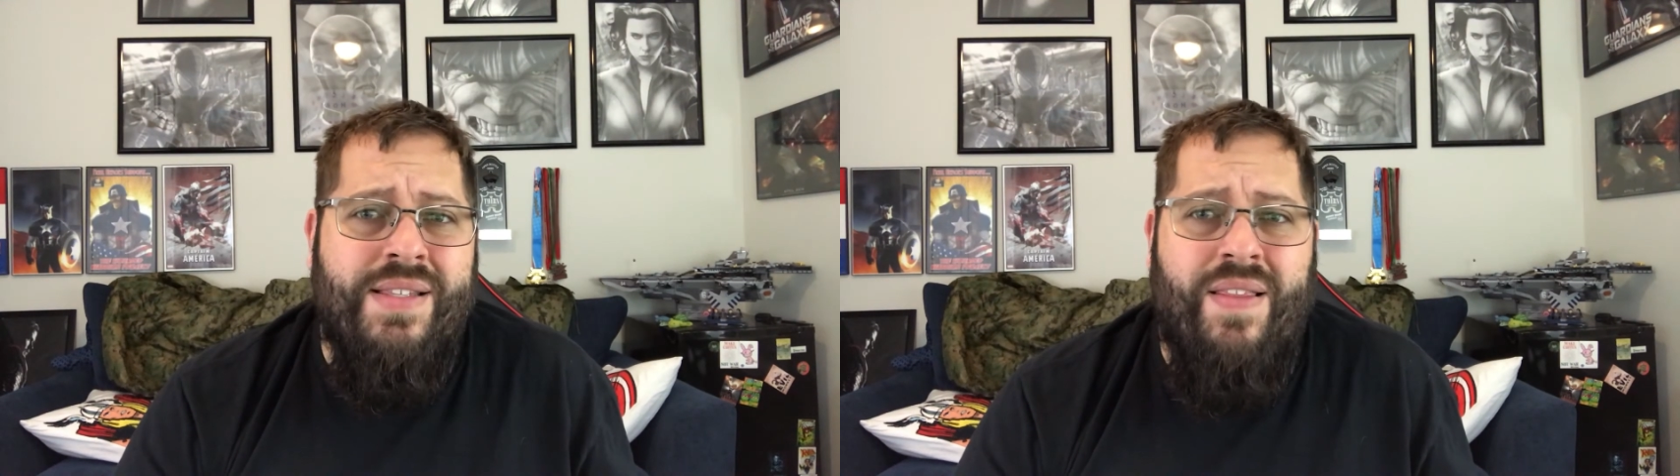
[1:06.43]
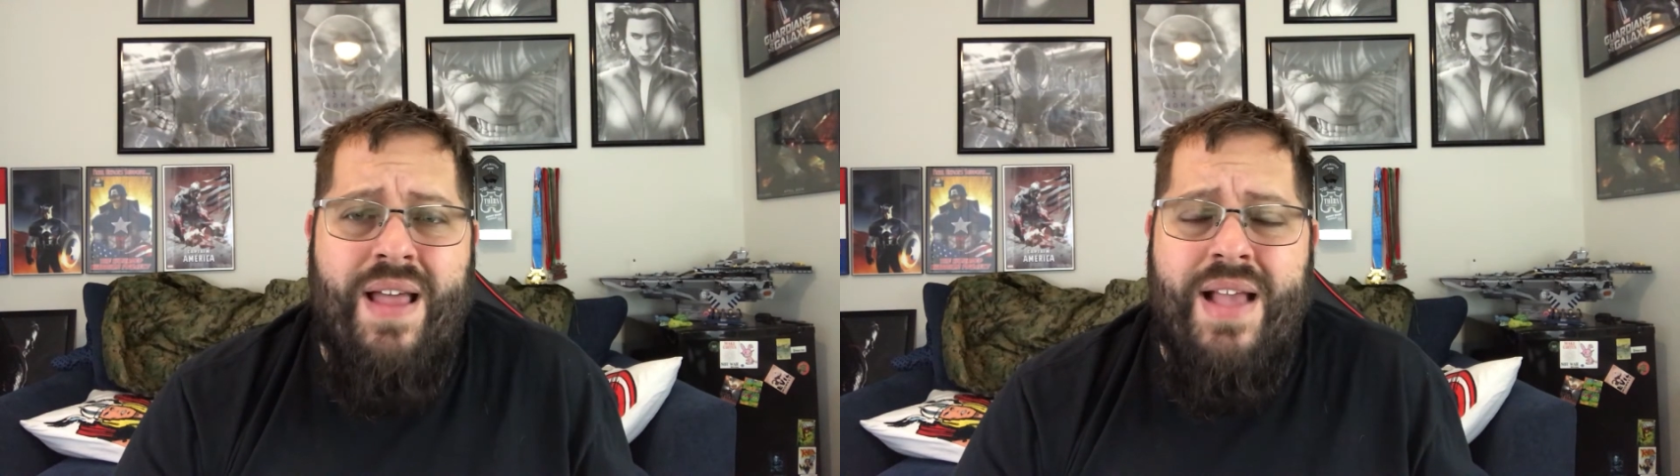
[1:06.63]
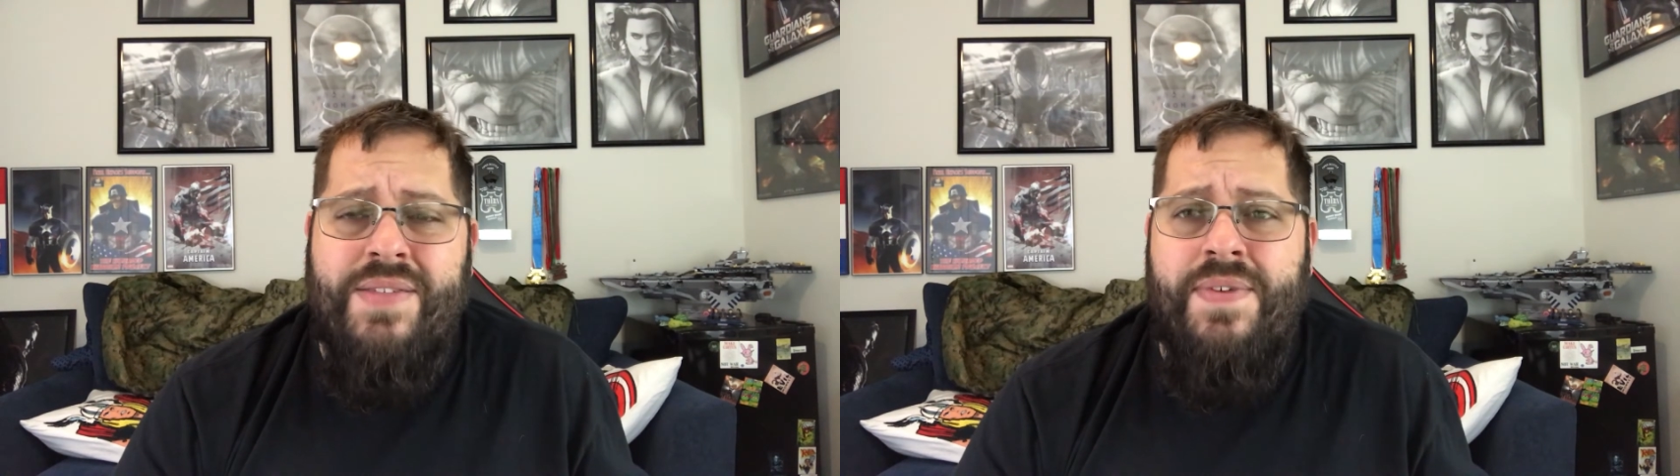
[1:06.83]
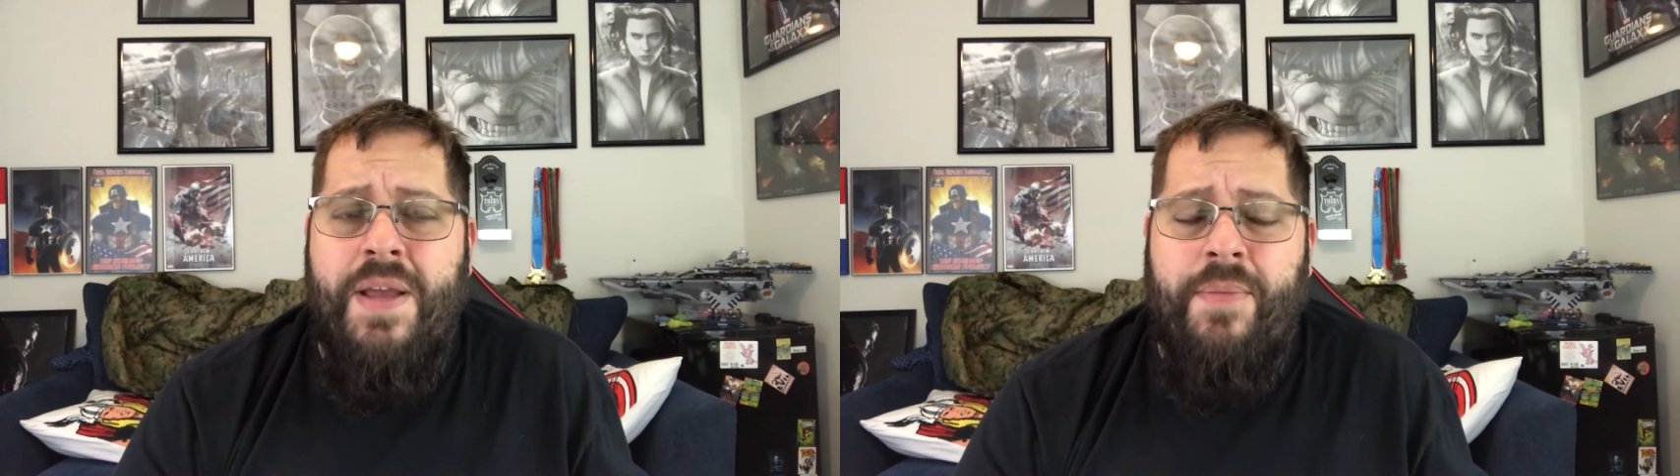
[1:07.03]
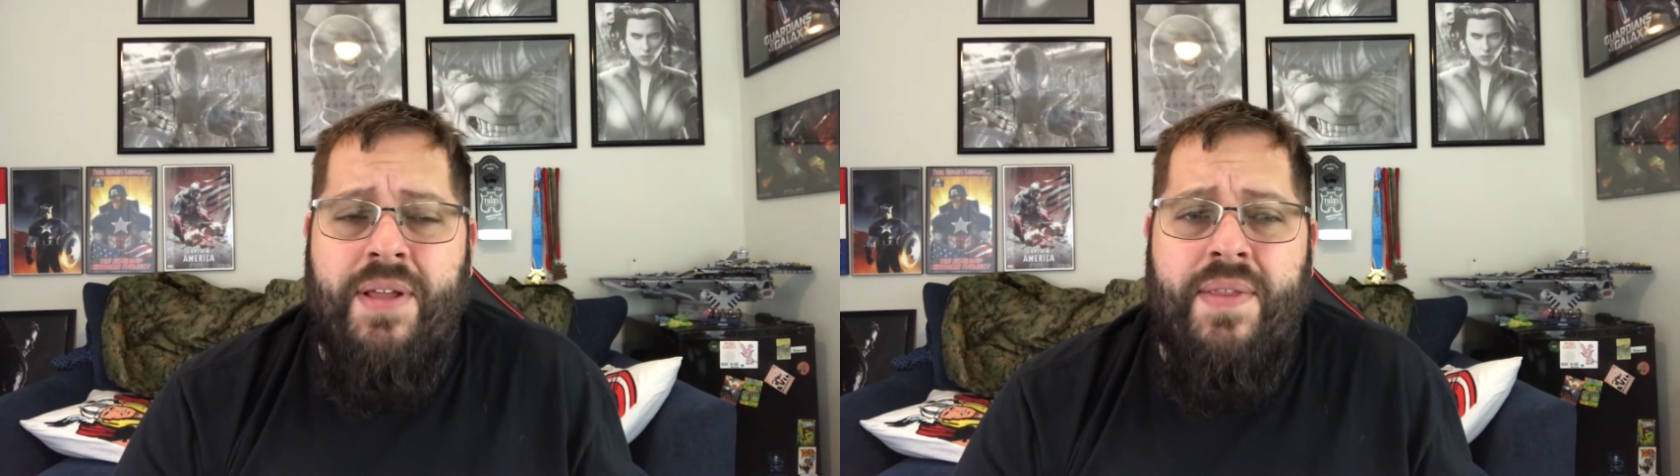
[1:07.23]
last
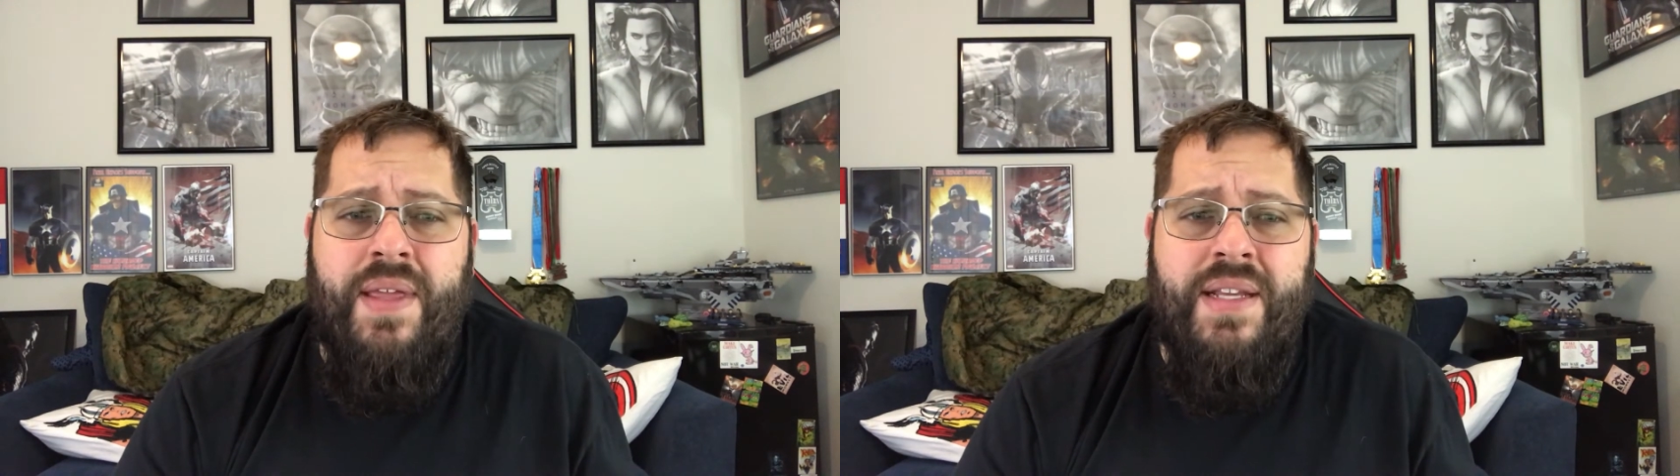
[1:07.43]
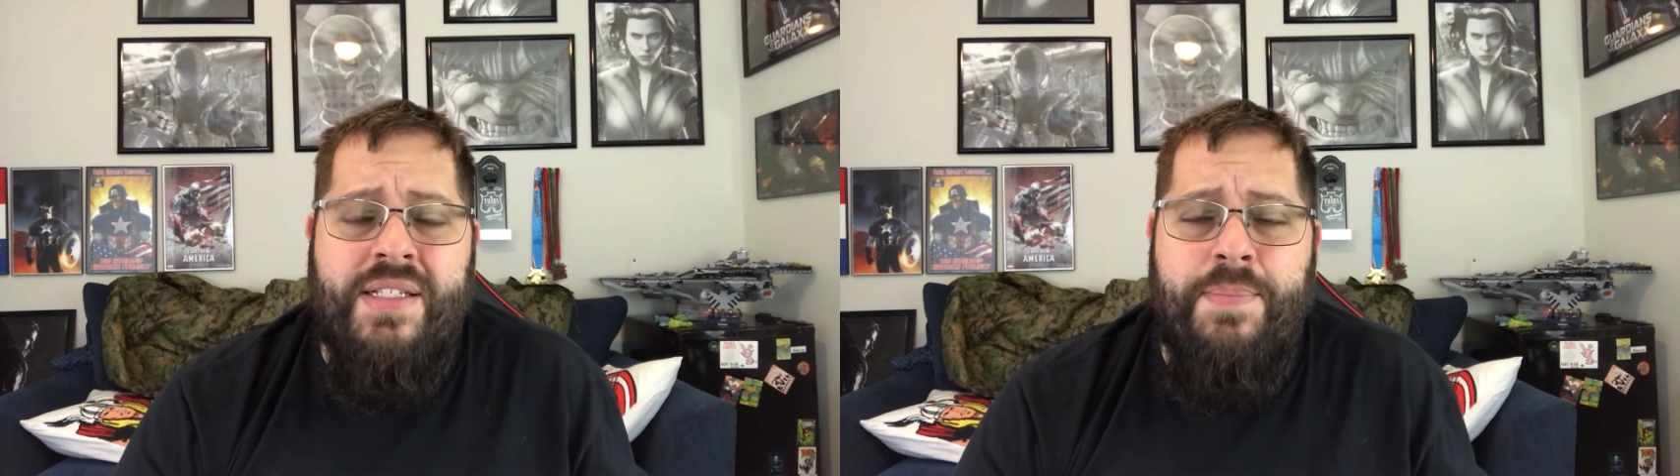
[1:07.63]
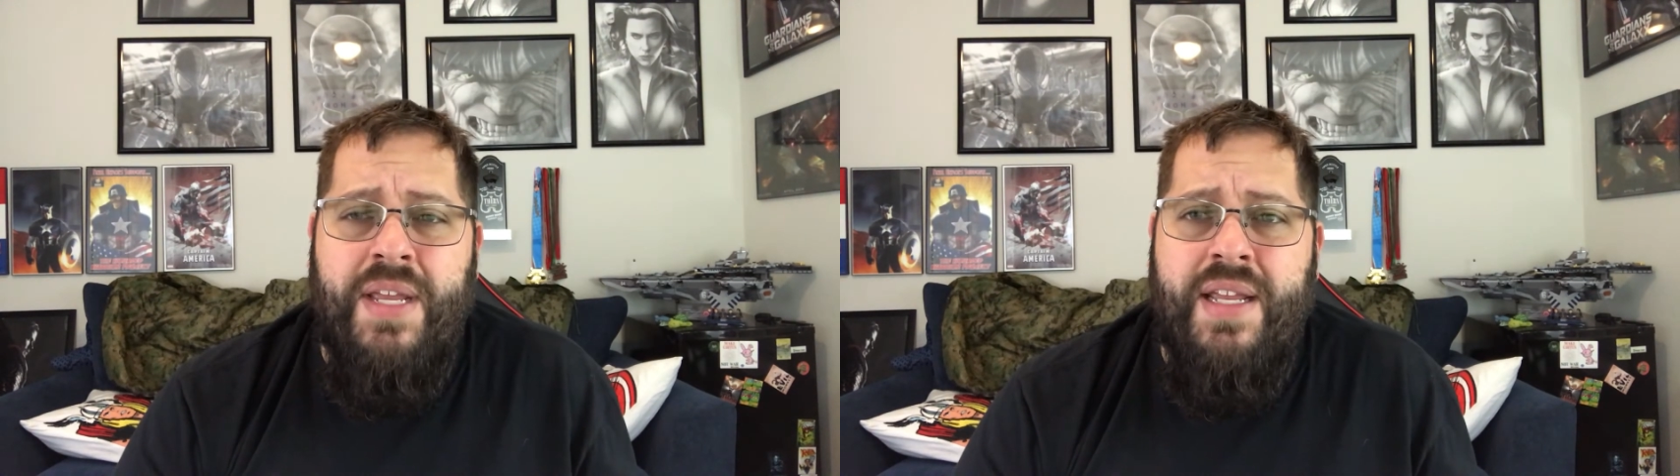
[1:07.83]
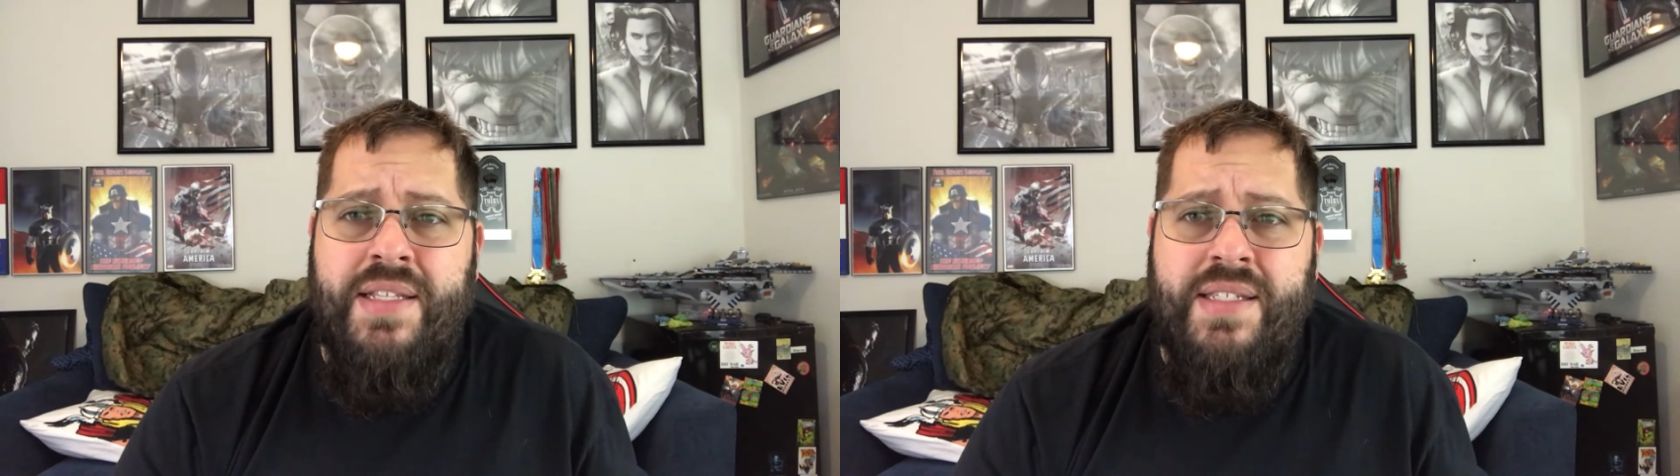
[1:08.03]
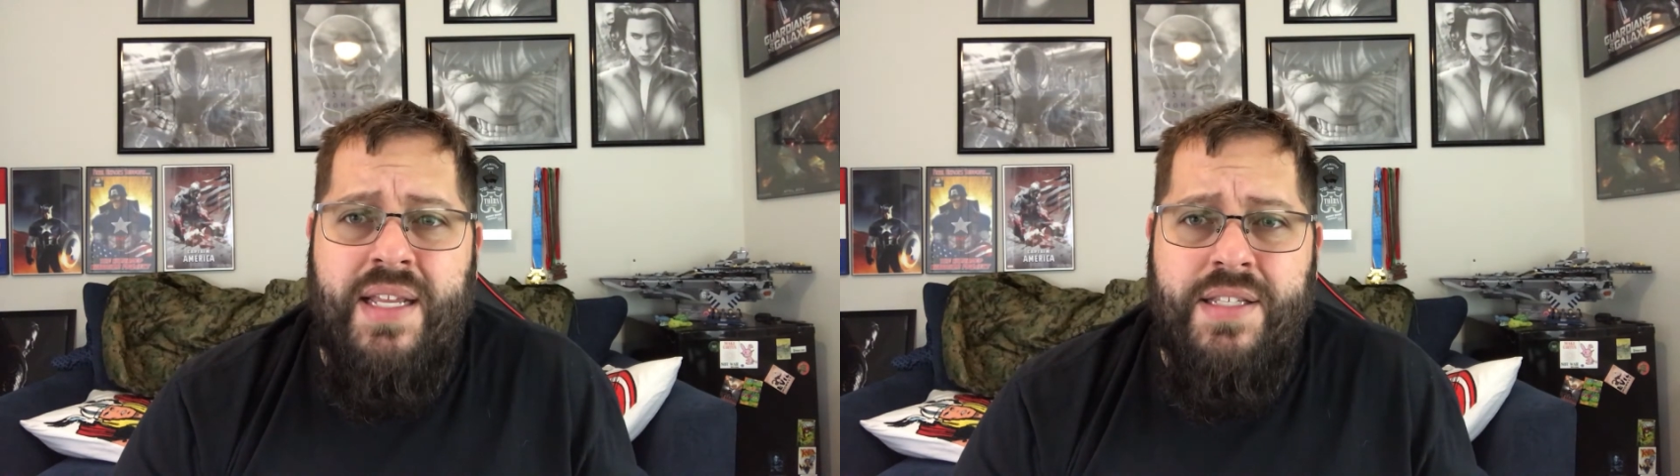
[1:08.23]
family that he's being
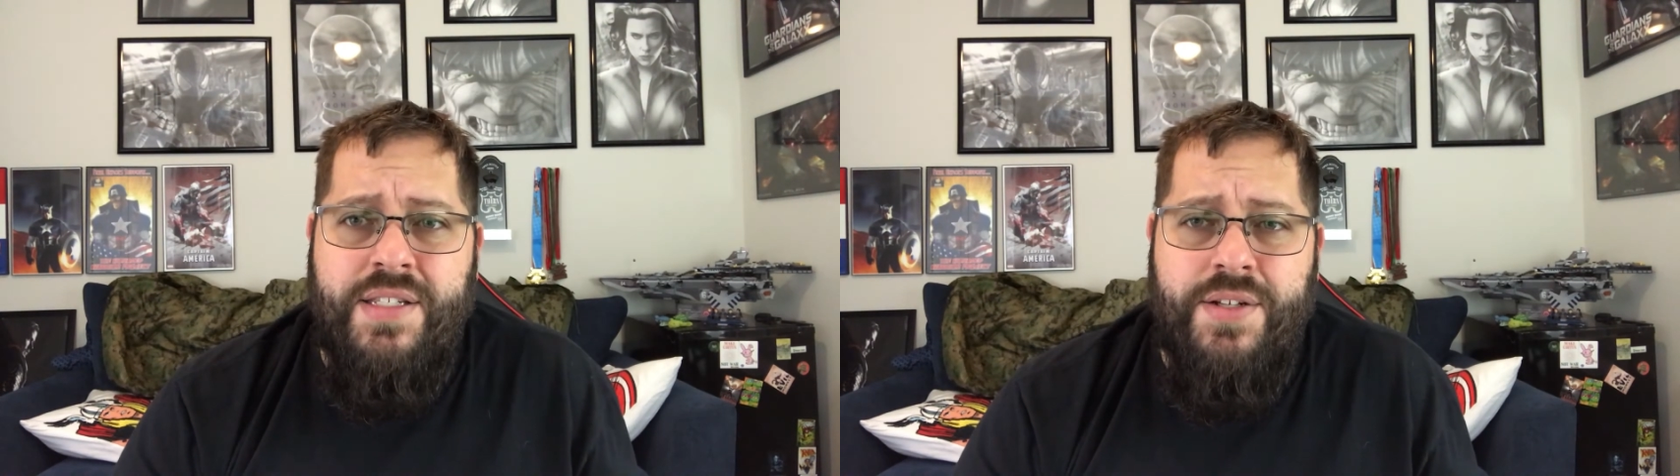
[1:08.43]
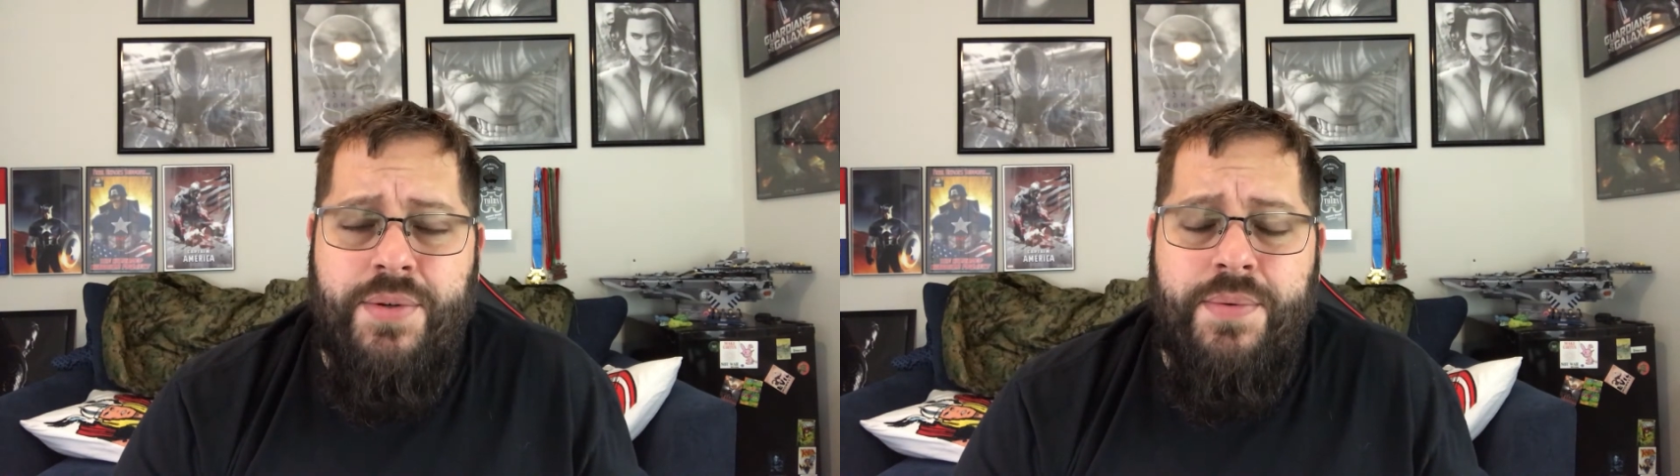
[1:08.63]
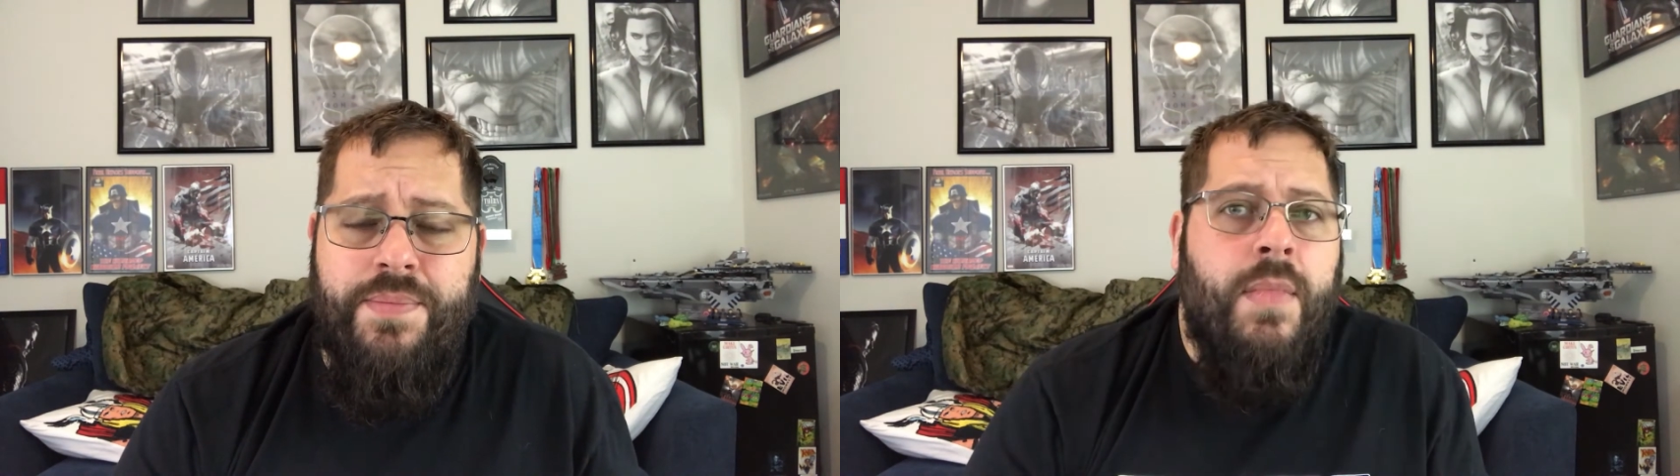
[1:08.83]
sent to.